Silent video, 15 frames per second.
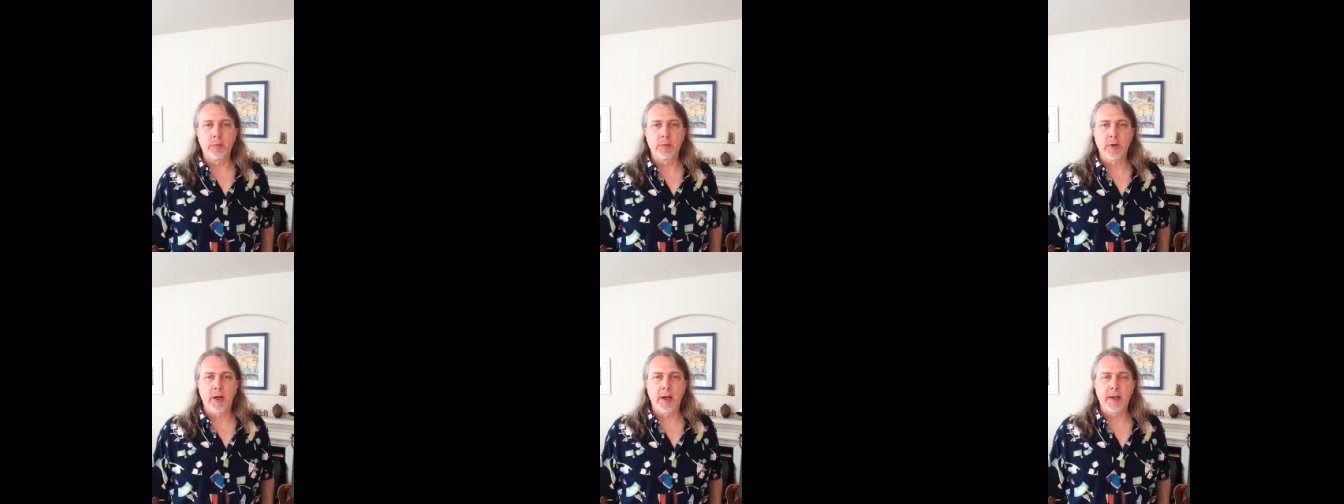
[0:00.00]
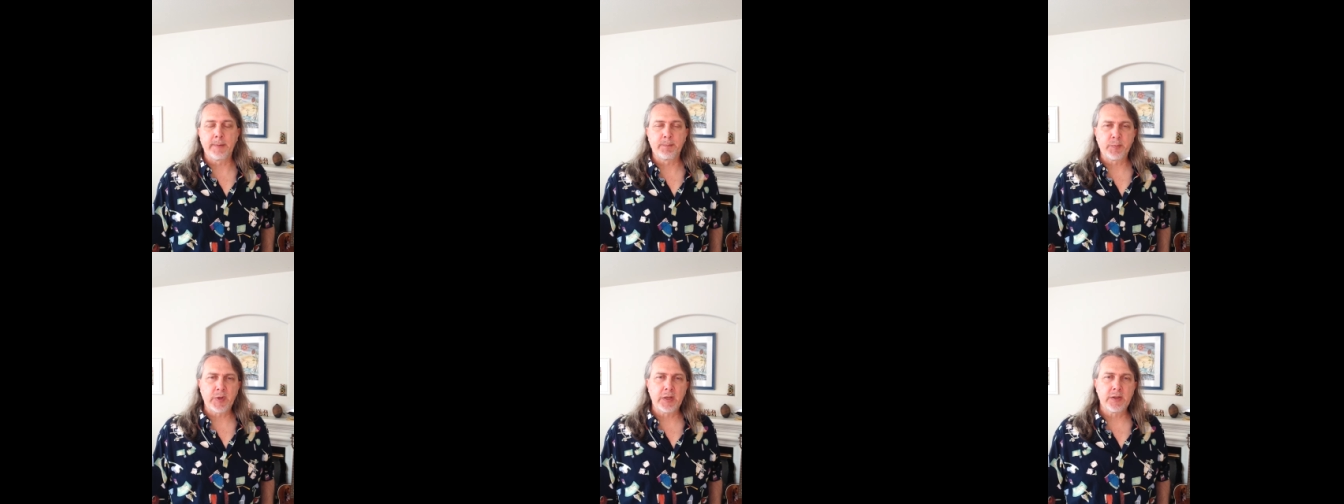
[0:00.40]
Okay.
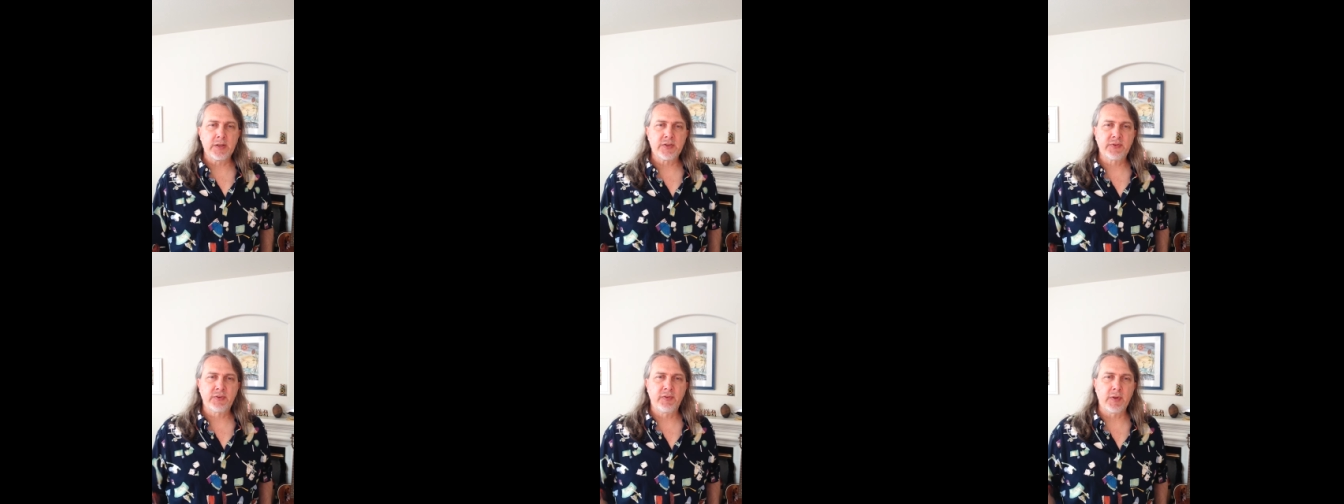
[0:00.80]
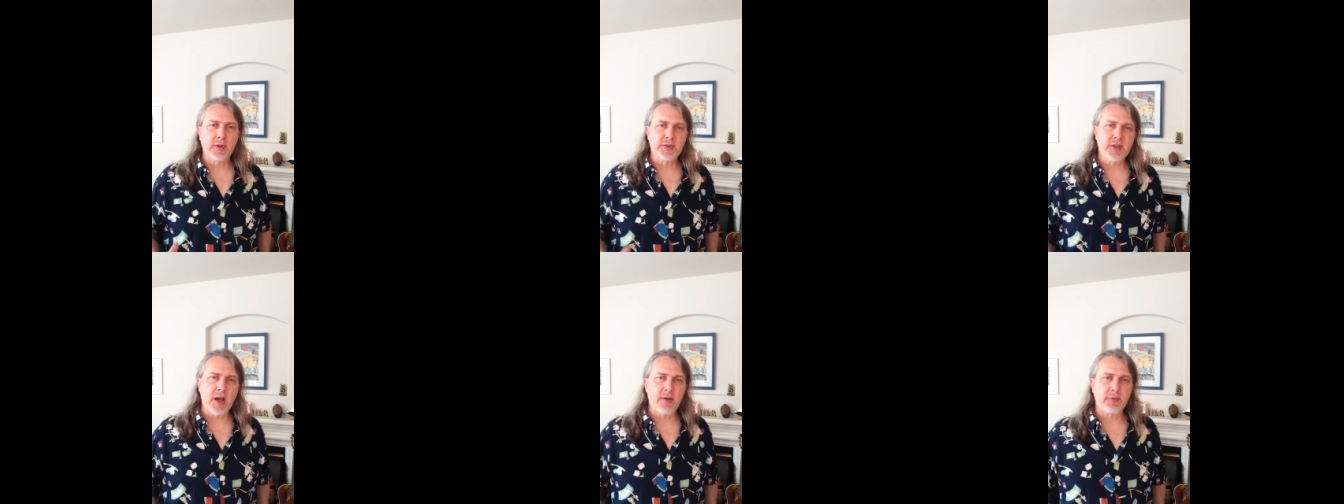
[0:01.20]
In this
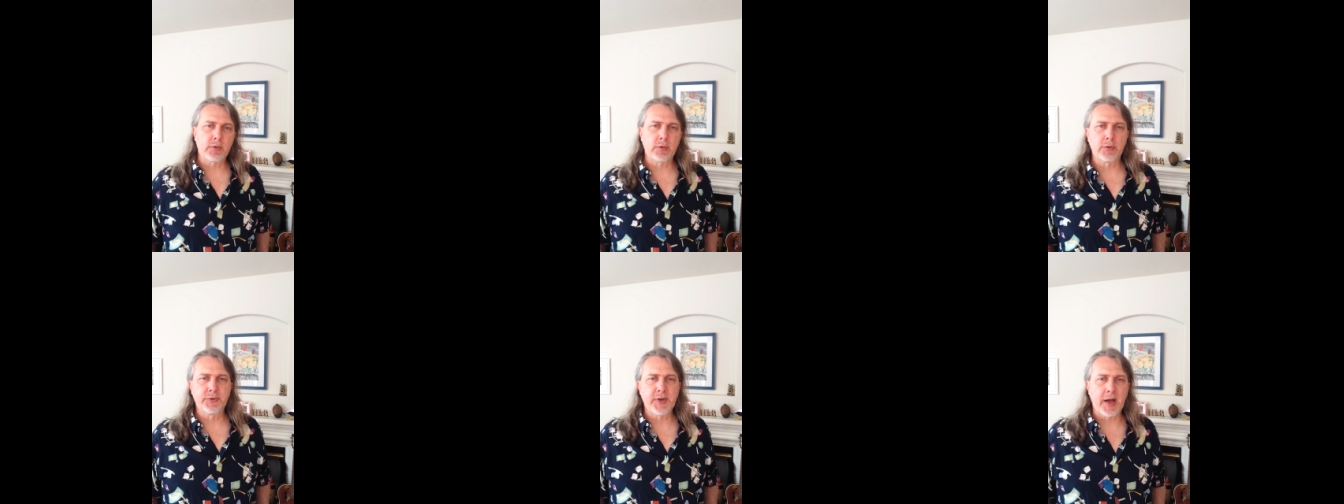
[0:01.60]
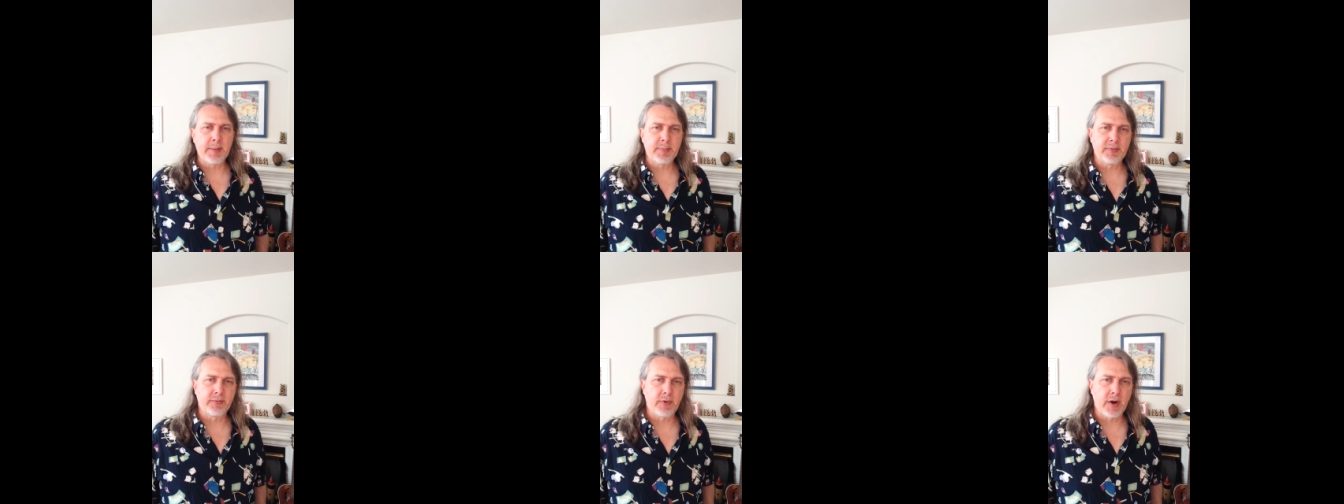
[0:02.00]
philosophical
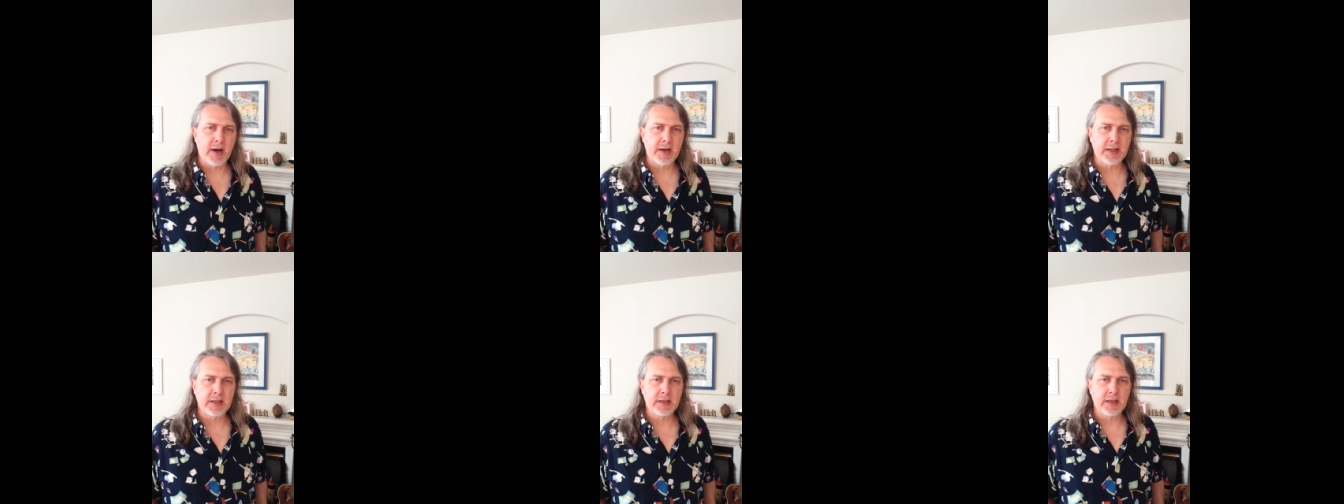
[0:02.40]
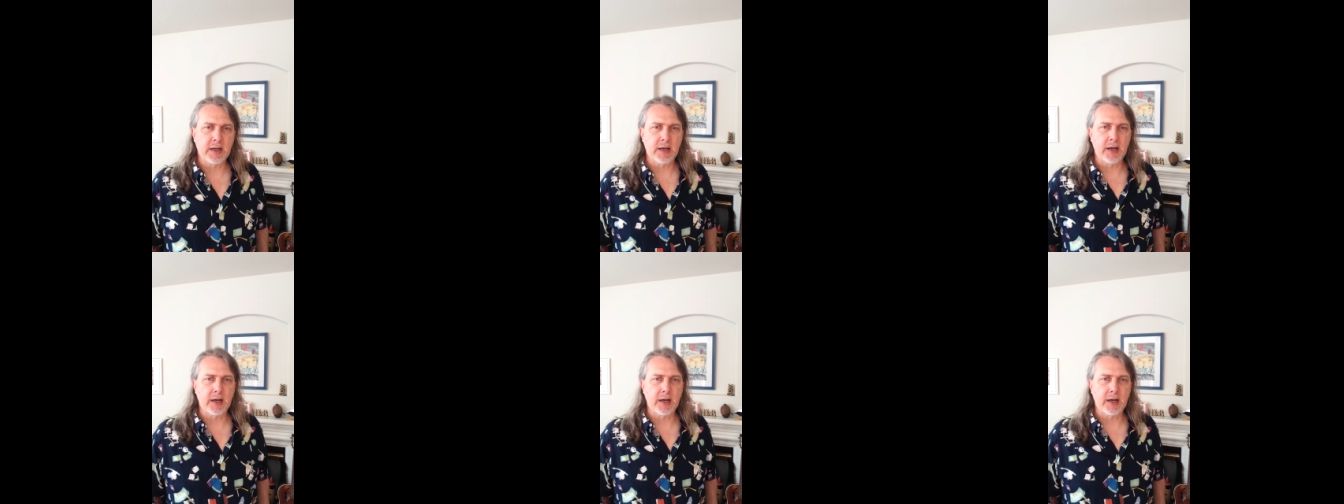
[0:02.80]
type of writing,